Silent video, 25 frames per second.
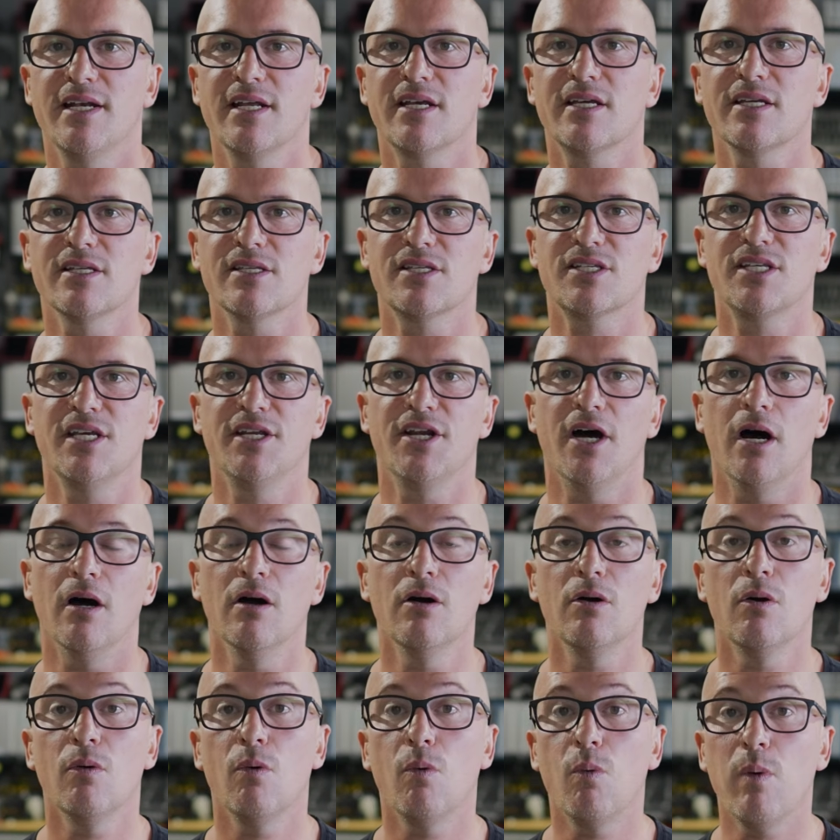to consider?
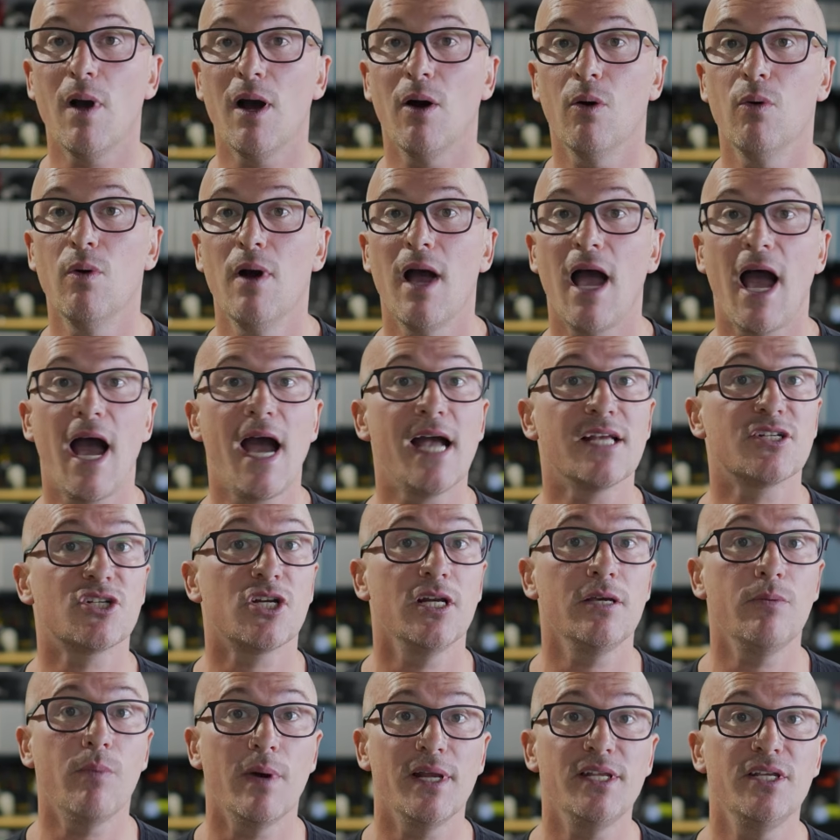Well,
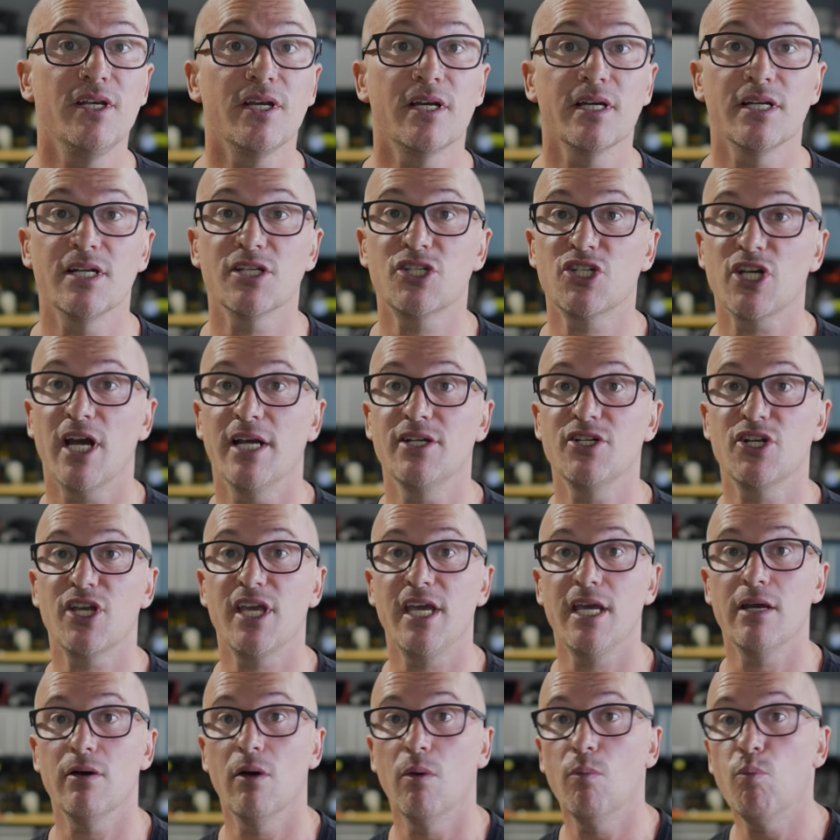actually when you're going to change
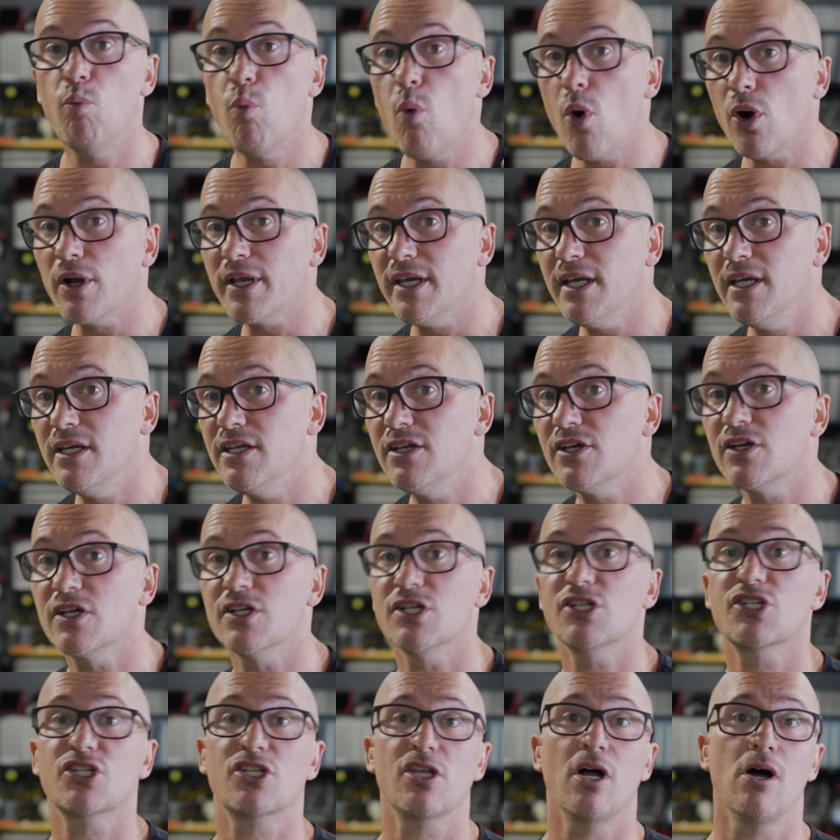gear and what gear you're going
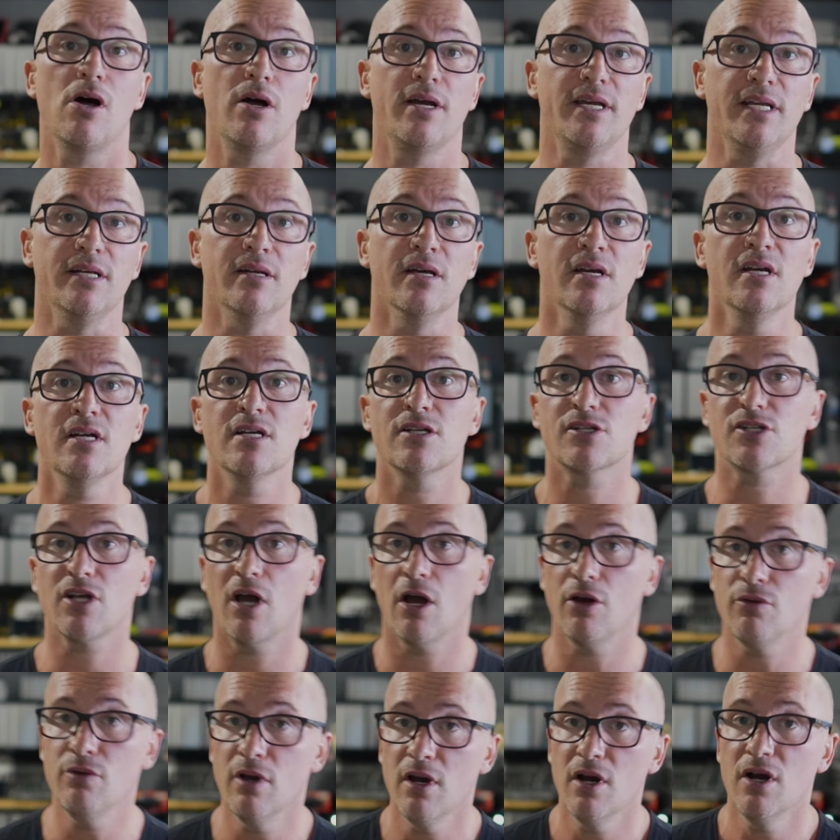to start in.
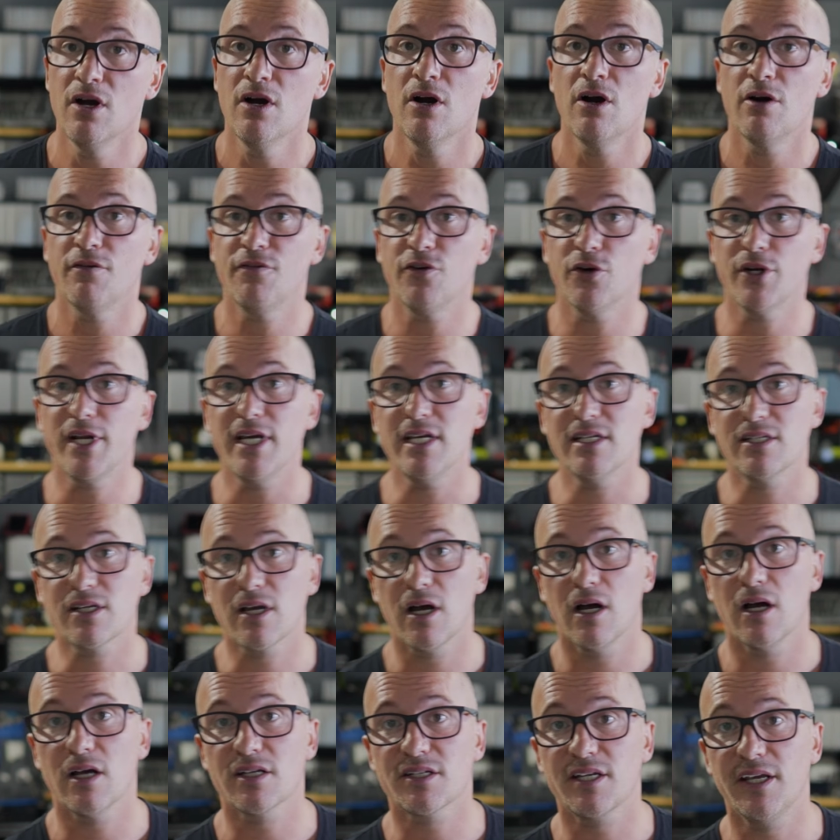So for these
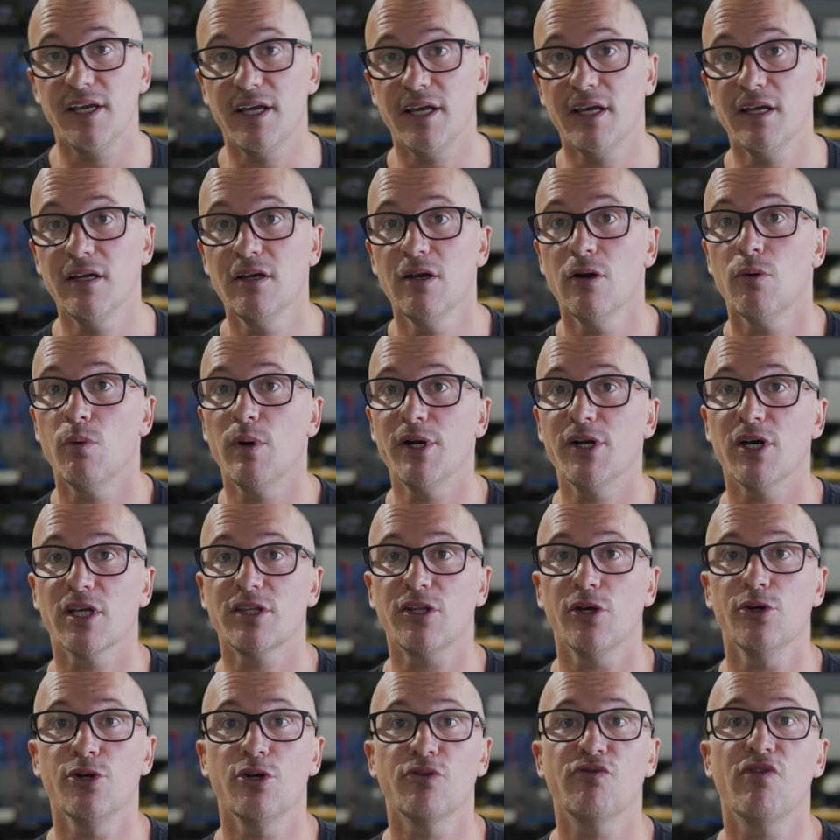cars here, when I
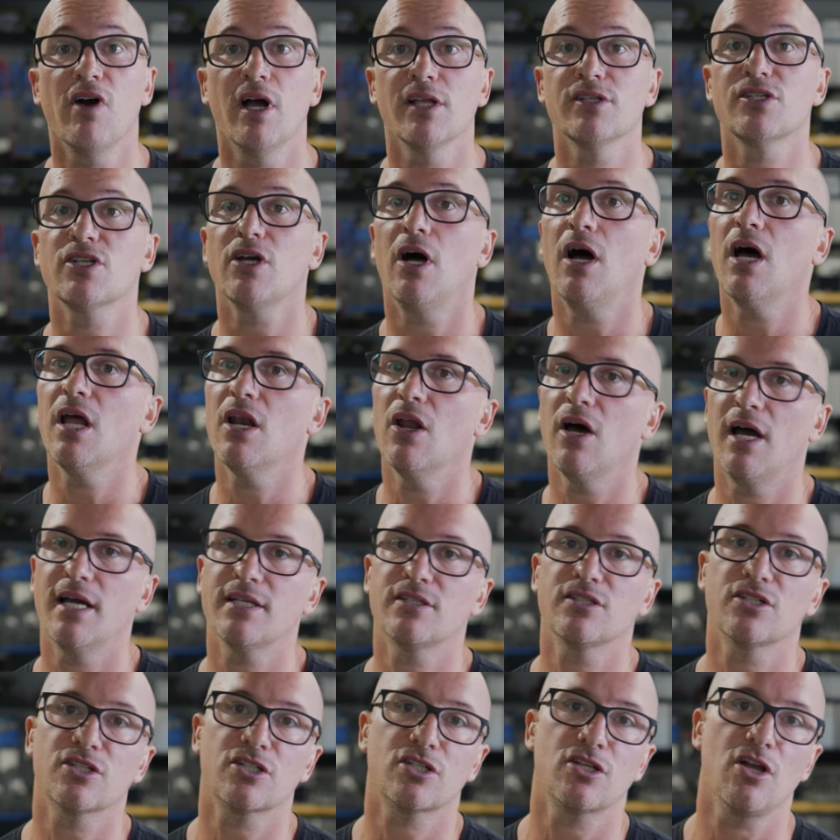do the runs, I like
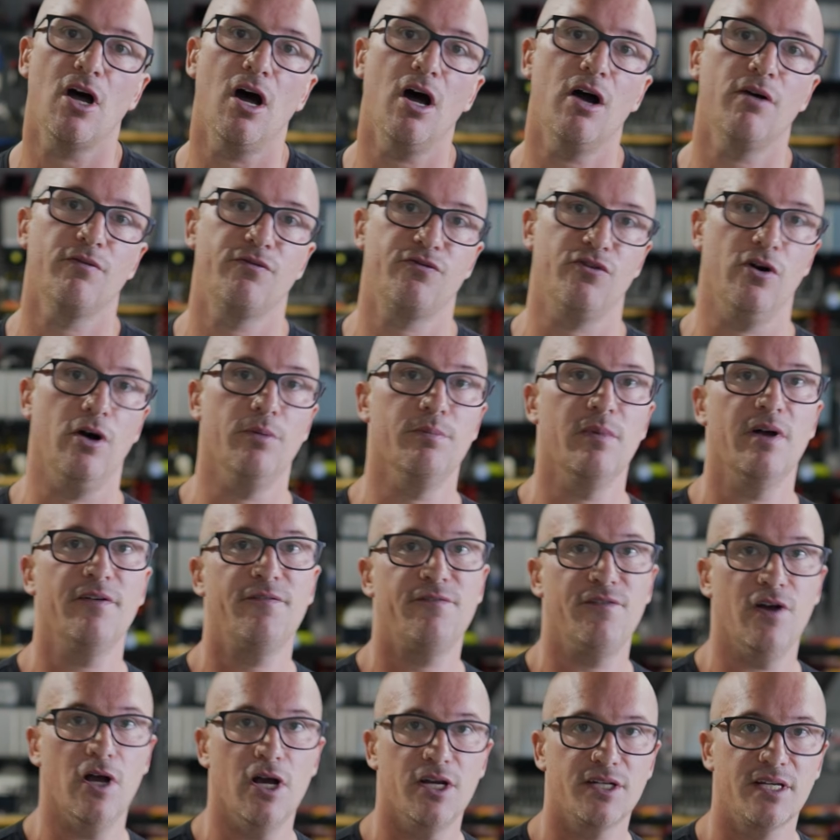to start from
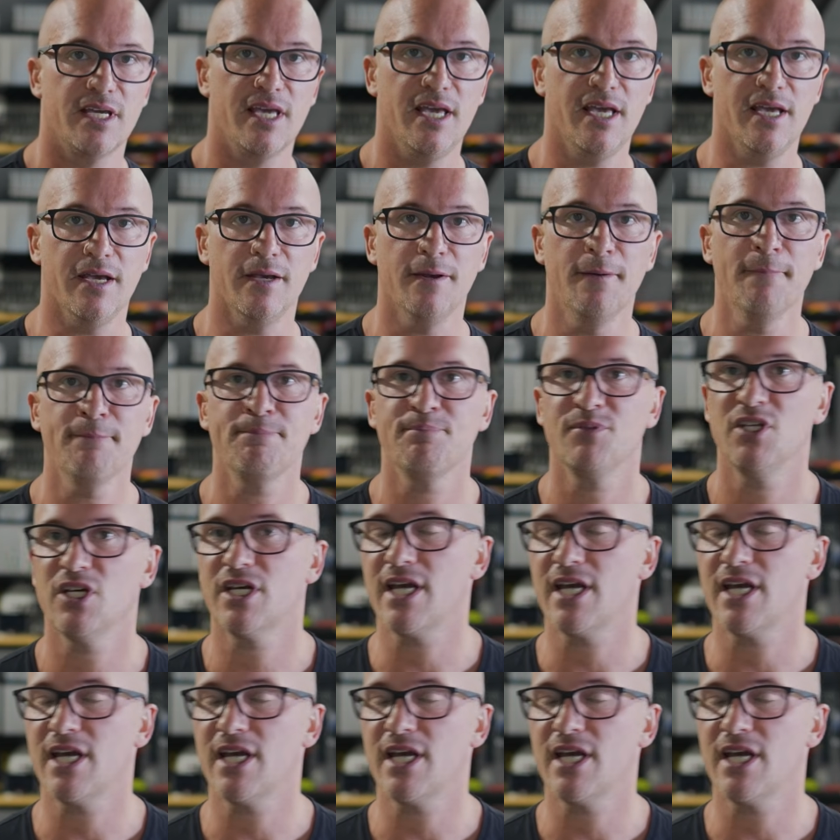third gear. You